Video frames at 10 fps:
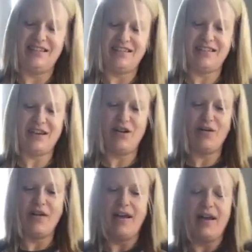
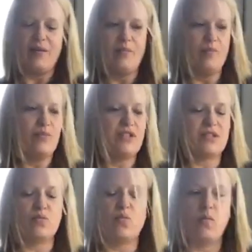So
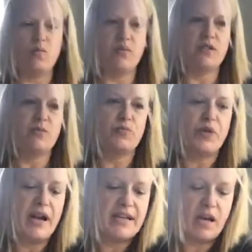just
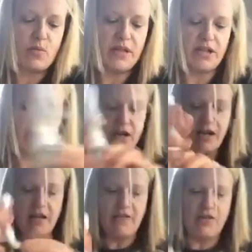spray it down really
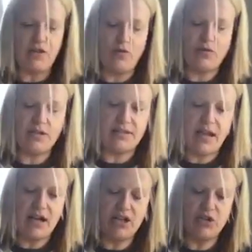good. If you
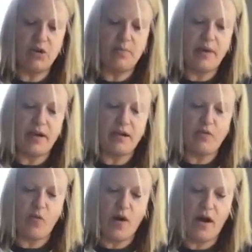decide to do a bucket
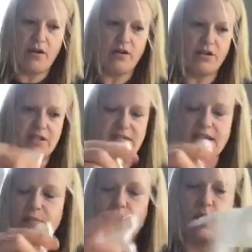of water, just
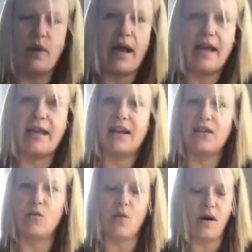dip your rag into
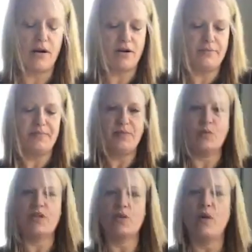the water
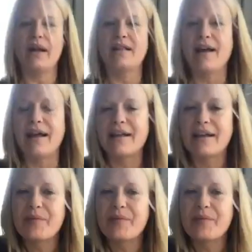with the White Lightning